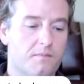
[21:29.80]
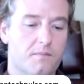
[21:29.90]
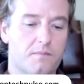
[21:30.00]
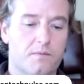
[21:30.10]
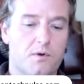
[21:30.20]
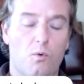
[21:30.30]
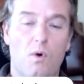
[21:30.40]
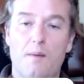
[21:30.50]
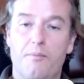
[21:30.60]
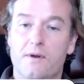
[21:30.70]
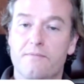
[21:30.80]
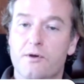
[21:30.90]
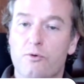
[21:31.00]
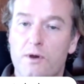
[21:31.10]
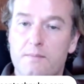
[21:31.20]
cooperative
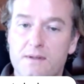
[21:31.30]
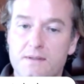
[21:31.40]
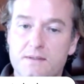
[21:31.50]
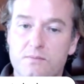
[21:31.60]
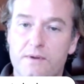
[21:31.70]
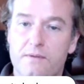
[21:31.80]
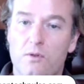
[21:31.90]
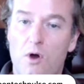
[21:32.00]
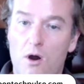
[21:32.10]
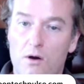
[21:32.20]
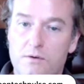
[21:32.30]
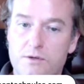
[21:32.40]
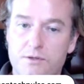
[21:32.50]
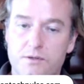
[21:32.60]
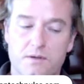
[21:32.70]
agreements with
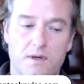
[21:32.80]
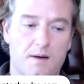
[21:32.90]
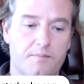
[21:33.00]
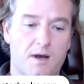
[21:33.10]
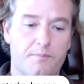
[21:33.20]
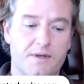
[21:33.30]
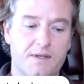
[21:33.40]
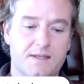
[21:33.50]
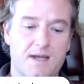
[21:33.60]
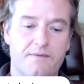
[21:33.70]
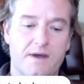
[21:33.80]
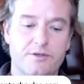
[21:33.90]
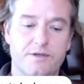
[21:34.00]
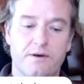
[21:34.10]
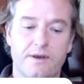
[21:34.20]
large companies that have
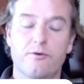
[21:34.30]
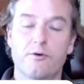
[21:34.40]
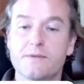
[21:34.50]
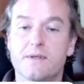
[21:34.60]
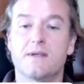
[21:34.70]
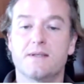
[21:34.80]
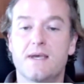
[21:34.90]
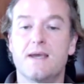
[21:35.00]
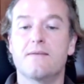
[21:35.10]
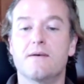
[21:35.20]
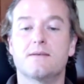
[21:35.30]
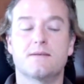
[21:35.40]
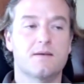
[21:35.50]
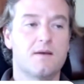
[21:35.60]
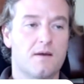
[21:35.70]
engineering groups that can take
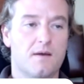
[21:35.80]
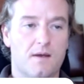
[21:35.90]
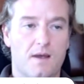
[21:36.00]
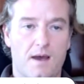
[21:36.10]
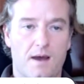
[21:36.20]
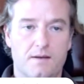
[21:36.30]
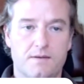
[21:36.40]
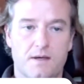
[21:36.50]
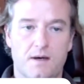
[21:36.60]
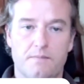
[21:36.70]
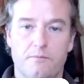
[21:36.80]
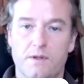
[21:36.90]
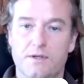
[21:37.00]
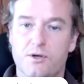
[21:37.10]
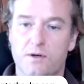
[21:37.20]
this and really
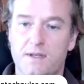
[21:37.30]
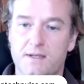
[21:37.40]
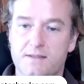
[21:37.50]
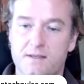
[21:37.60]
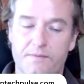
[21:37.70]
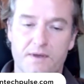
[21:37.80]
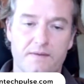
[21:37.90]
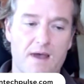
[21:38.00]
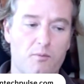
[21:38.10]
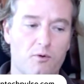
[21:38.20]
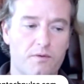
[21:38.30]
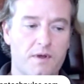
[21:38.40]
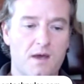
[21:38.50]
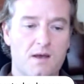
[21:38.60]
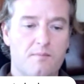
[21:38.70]
turn it into something in that world.
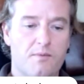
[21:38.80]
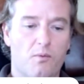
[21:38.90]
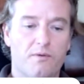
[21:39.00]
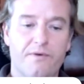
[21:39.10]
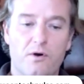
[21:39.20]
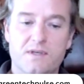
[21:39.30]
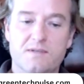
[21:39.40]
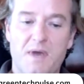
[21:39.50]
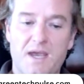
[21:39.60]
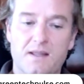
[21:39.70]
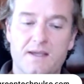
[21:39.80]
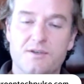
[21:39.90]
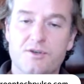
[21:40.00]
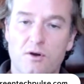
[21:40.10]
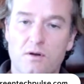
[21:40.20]
But we're focused mainly
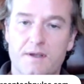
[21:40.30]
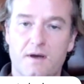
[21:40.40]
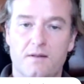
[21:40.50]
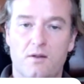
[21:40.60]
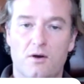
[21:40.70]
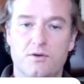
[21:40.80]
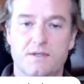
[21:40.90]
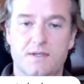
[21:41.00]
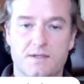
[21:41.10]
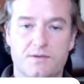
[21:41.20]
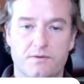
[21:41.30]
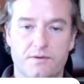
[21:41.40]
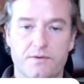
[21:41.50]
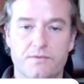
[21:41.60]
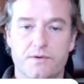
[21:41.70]
internally on large industrial
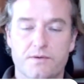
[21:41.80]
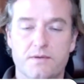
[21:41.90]
users.